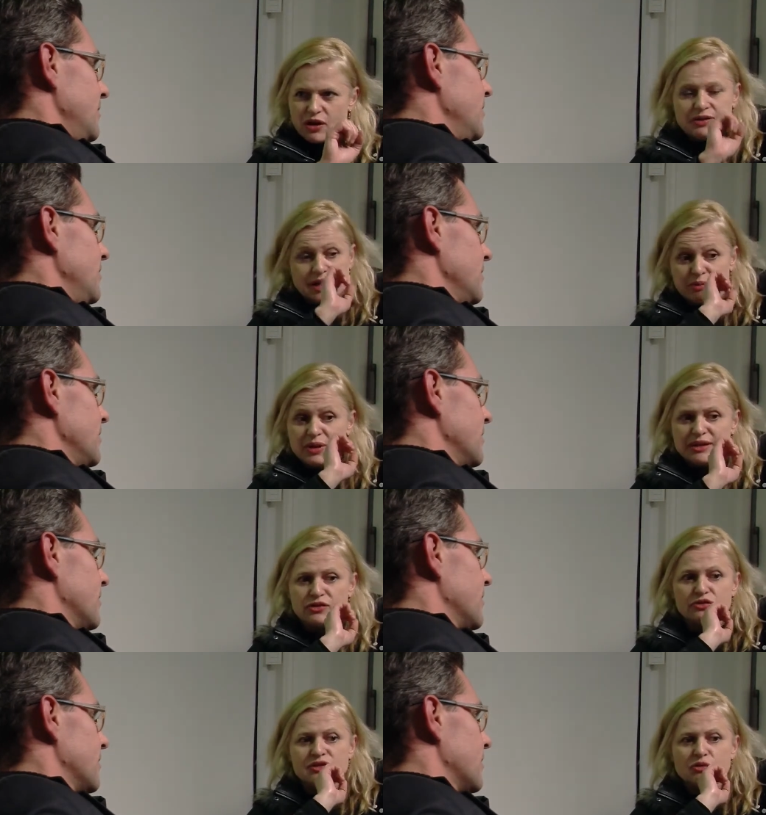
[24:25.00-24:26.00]
Speaker 1: or the ability
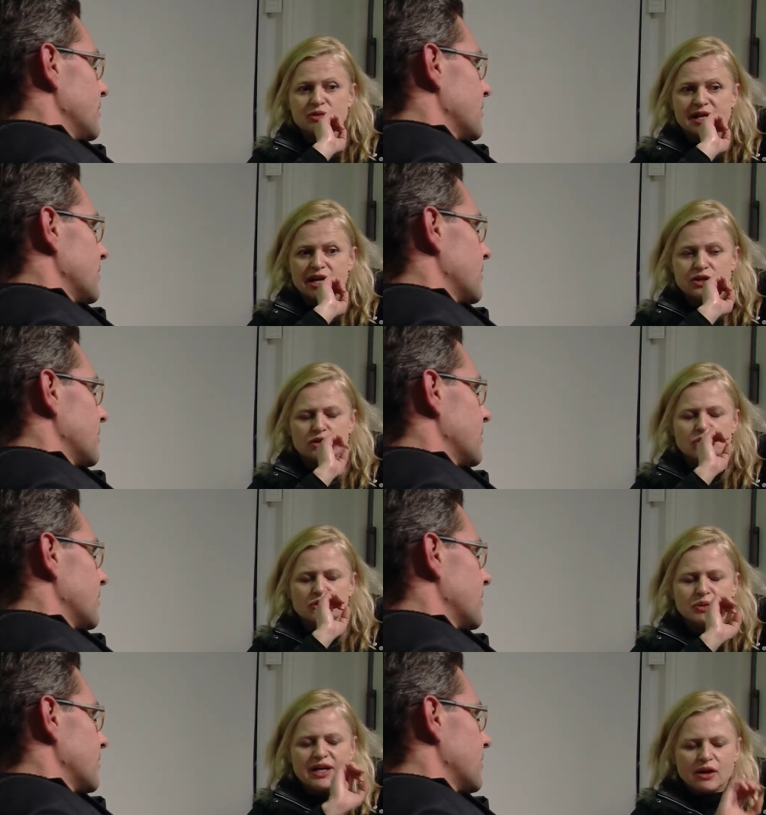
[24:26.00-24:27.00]
of communica
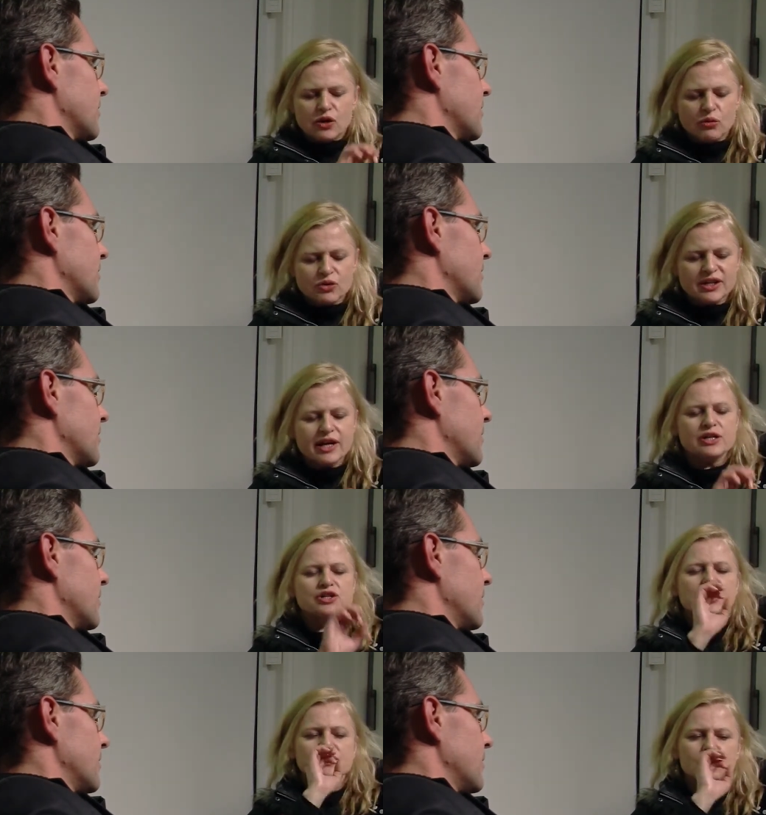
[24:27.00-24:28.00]
communica
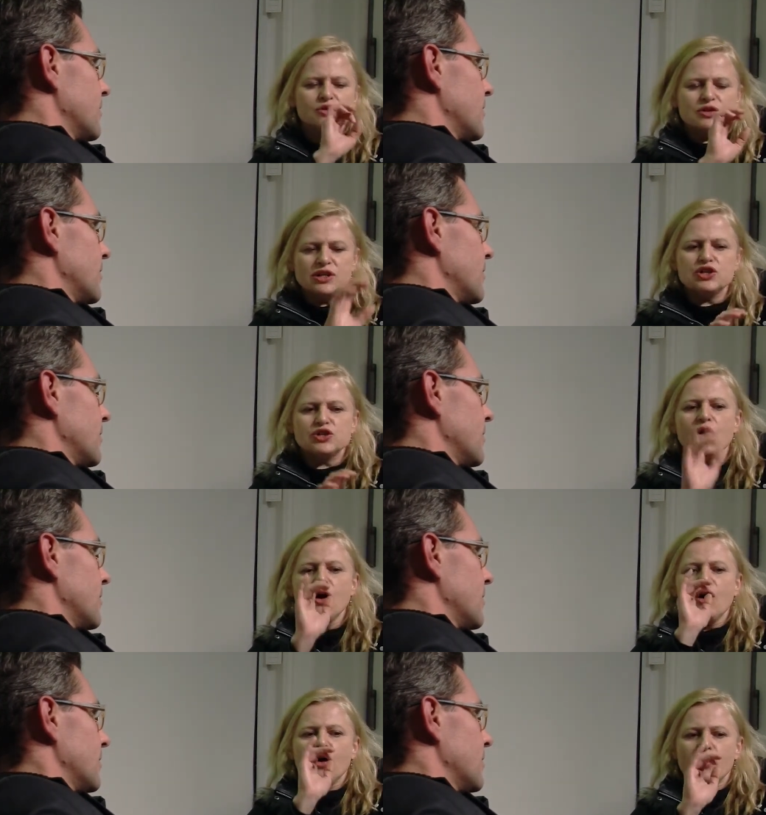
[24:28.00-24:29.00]
communication, is also the issue
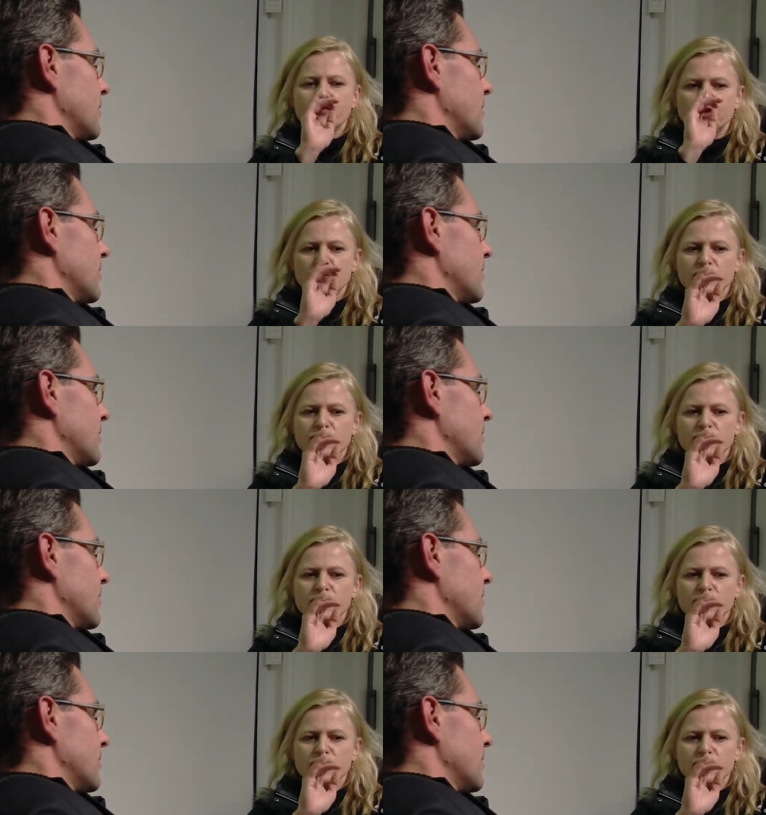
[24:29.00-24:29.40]
of your